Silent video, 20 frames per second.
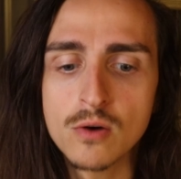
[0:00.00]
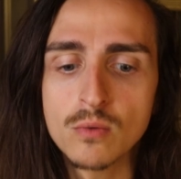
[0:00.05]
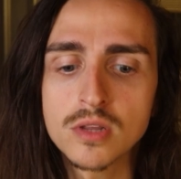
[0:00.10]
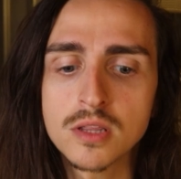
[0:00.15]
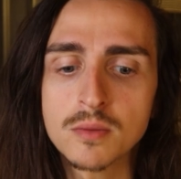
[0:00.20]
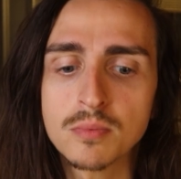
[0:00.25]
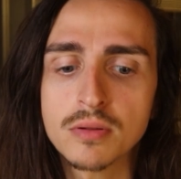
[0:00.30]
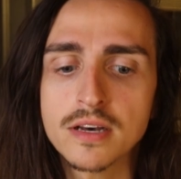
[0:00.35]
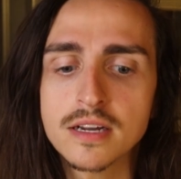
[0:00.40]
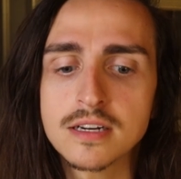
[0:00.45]

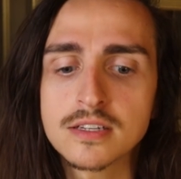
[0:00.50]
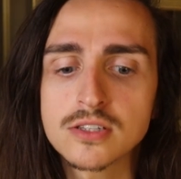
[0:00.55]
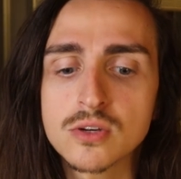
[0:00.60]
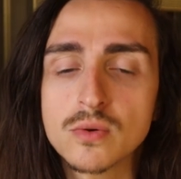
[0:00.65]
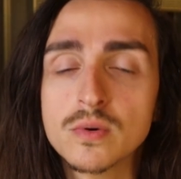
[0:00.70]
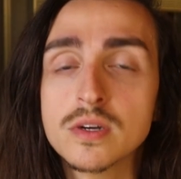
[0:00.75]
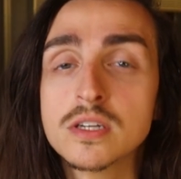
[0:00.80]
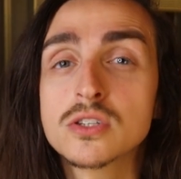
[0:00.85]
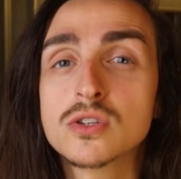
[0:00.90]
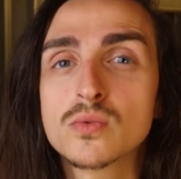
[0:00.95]
With the planets
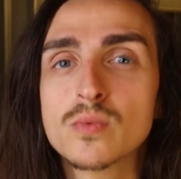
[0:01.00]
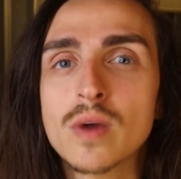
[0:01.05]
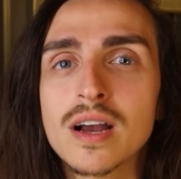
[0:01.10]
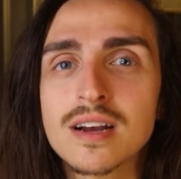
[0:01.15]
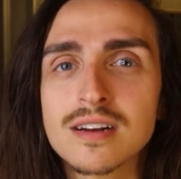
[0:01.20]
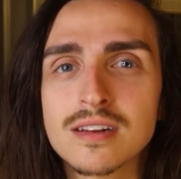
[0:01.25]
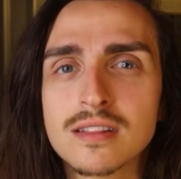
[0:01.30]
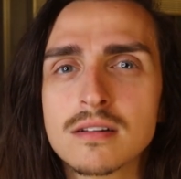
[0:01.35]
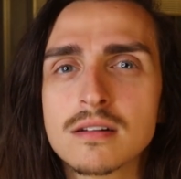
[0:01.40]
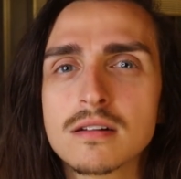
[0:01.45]
going
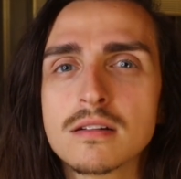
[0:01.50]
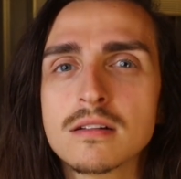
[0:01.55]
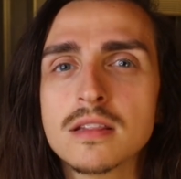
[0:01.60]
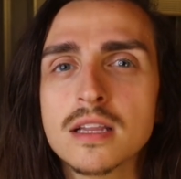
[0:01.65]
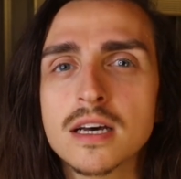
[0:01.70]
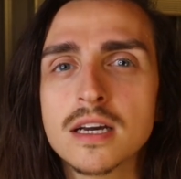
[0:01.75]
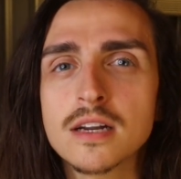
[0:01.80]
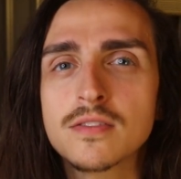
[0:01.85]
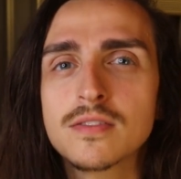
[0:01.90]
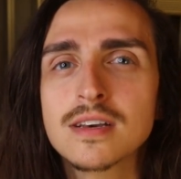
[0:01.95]
direct, there are a
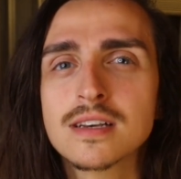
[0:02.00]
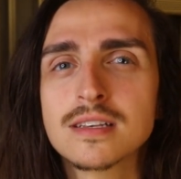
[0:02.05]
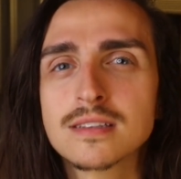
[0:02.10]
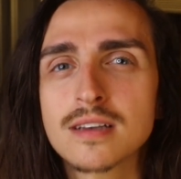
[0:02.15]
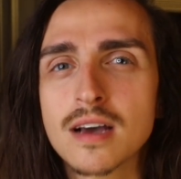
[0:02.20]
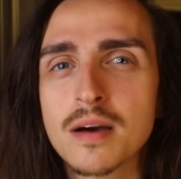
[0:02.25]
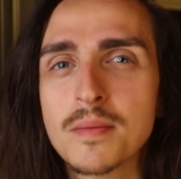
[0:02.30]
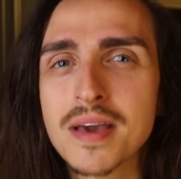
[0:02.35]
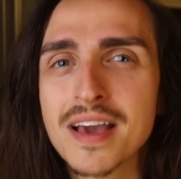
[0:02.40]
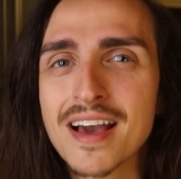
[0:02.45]
lot of things
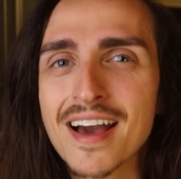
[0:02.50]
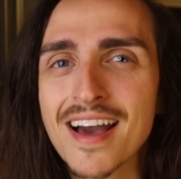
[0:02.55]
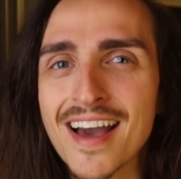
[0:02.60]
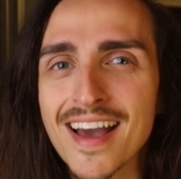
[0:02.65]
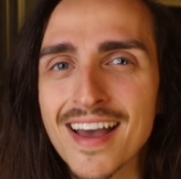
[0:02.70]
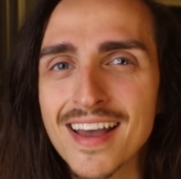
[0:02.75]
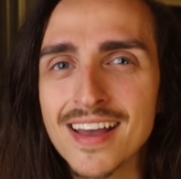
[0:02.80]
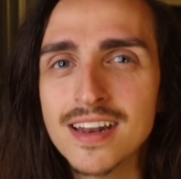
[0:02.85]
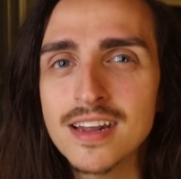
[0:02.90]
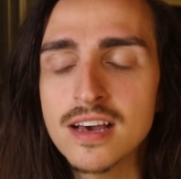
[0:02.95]
coming
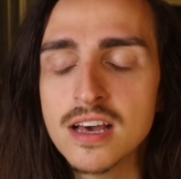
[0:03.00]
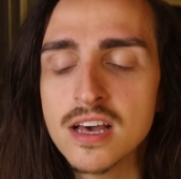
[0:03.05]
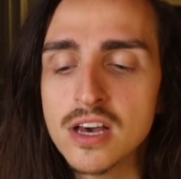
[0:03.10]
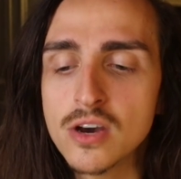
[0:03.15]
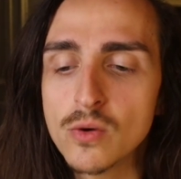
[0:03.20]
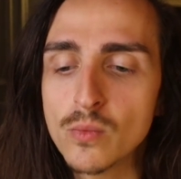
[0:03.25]
ahead.